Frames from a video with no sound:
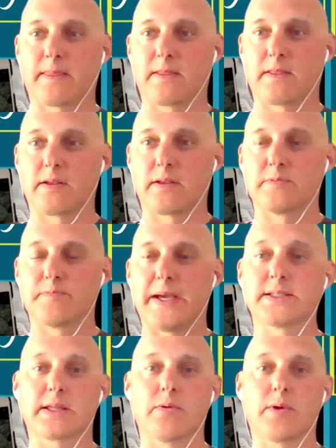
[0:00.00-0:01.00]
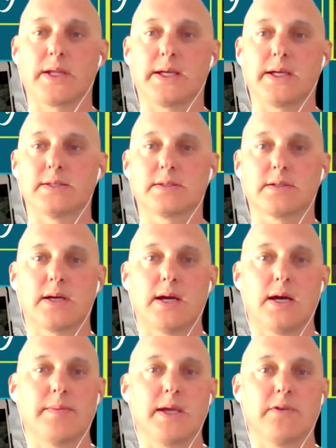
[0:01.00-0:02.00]
basically what it is,
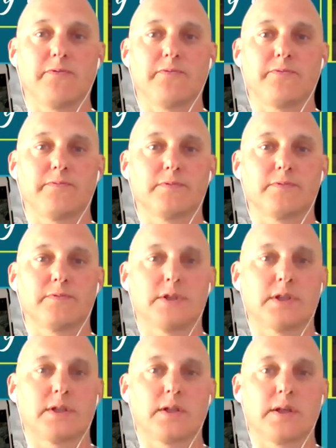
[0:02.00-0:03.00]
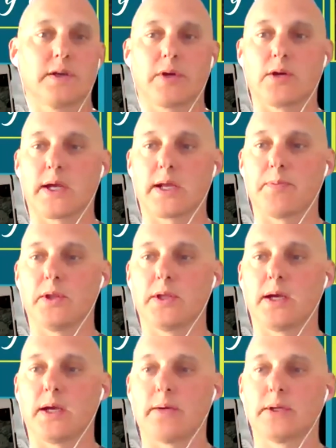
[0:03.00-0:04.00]
um, if da, da, da, there we go, I'm gonna pull it
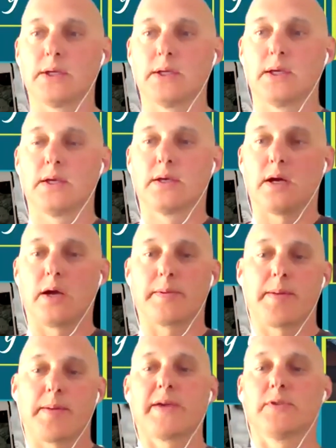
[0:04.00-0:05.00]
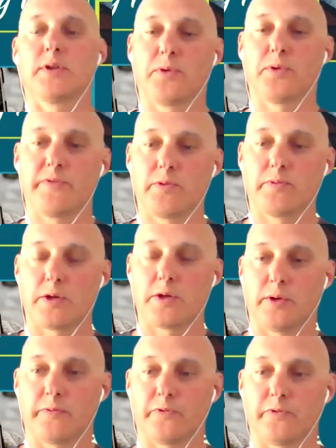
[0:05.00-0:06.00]
up. I'm going to give a little preview
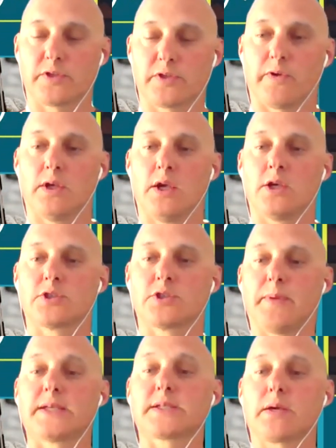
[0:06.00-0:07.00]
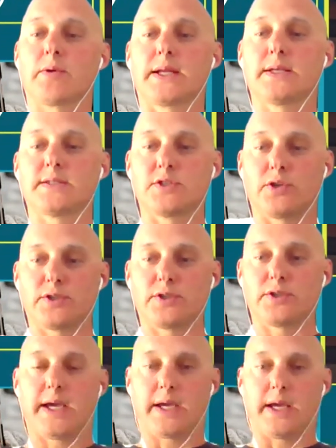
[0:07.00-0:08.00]
to it first of all. So basically, what it is is you
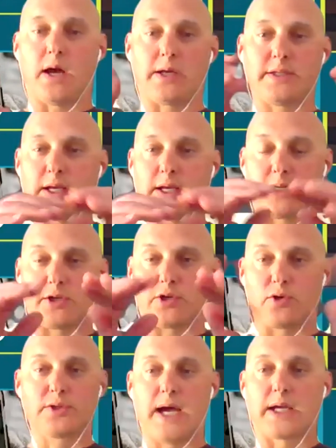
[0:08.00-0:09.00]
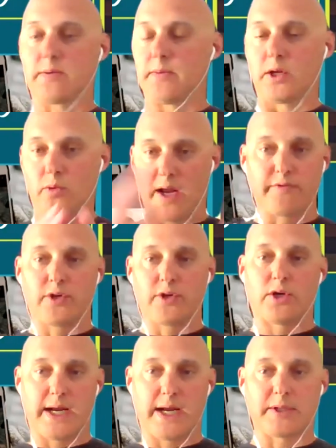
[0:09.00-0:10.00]
take an, a, a, Google document or whatever your
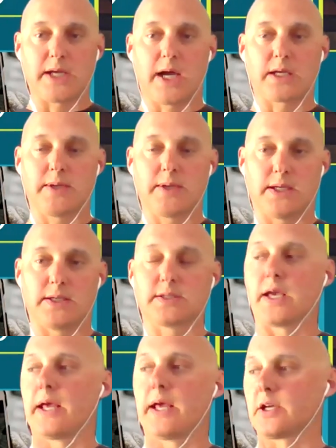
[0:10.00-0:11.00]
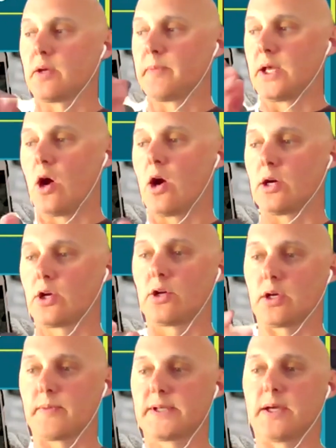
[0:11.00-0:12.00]
dynamic document is, and it could be an article, it
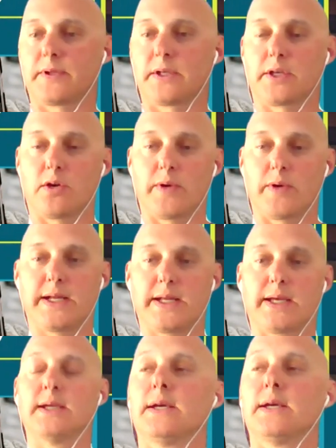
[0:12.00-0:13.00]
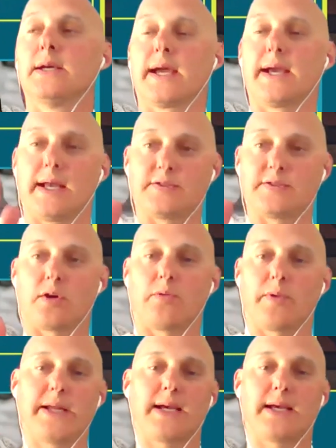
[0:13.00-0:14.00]
could be something that you're reading, okay, and as they're
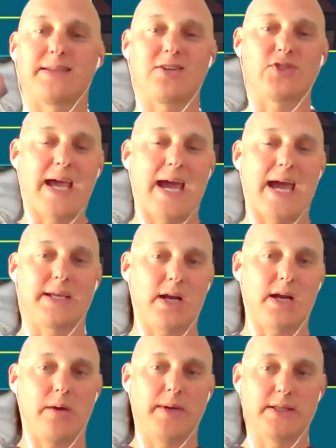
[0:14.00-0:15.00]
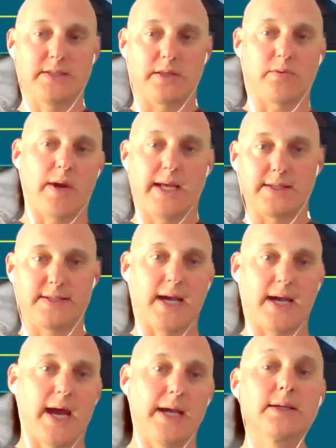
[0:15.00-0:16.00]
reading it, they're just adding comments in the right hand
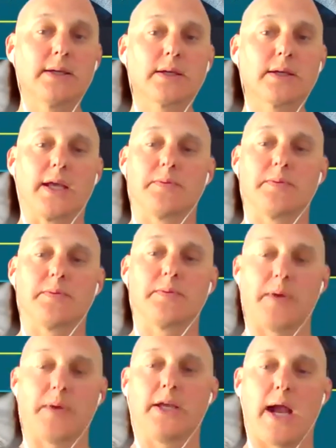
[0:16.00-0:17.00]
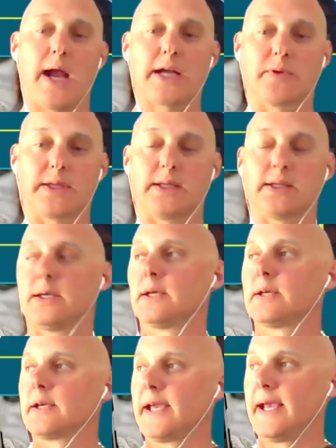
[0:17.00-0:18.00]
side okay, to be able to interact with it.
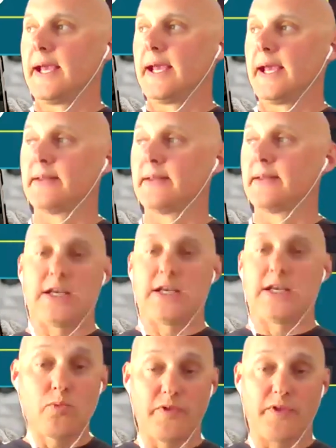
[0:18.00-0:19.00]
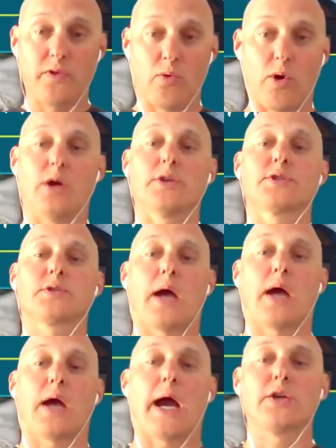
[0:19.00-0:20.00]
In classroom, within the walls, I
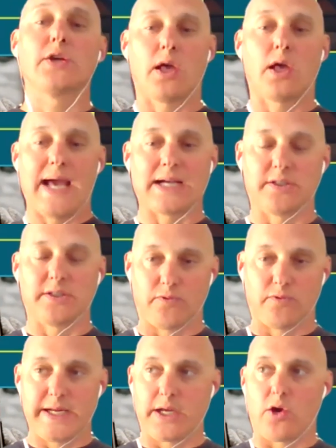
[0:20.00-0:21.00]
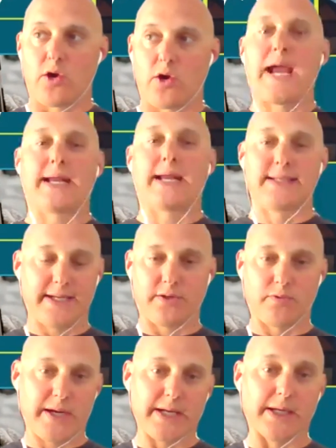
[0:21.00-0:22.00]
used to call it active reading or
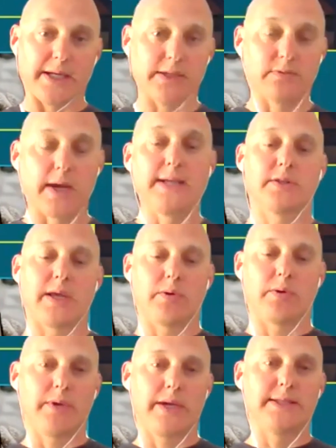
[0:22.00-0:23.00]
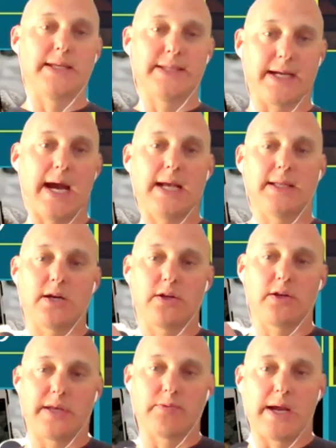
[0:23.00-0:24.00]
annotated reading, right? So they would read, they'd take a highlighter,
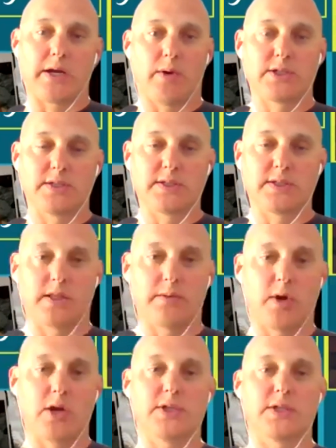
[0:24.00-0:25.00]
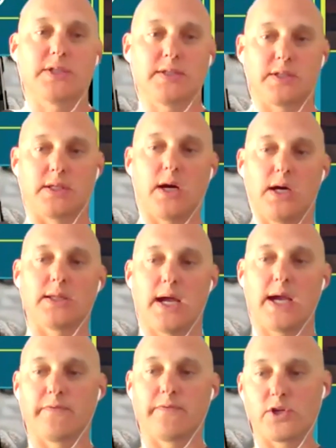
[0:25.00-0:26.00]
they'd write questions in the margins. It's the
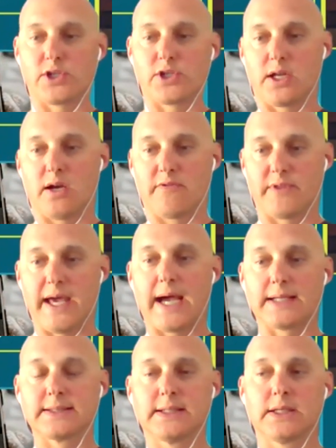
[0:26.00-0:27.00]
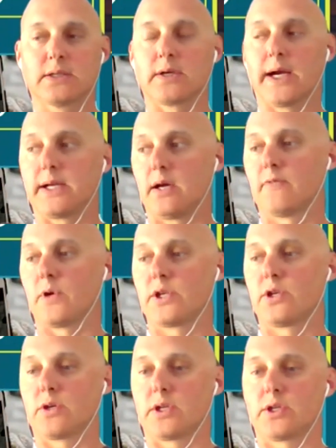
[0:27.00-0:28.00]
online version of that, right? Of what
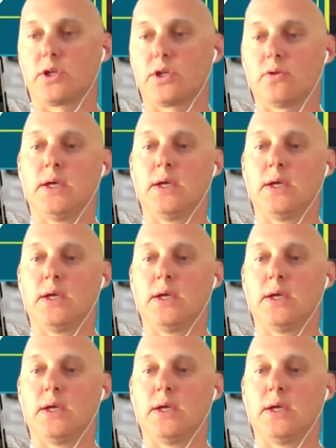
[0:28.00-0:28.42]
you could do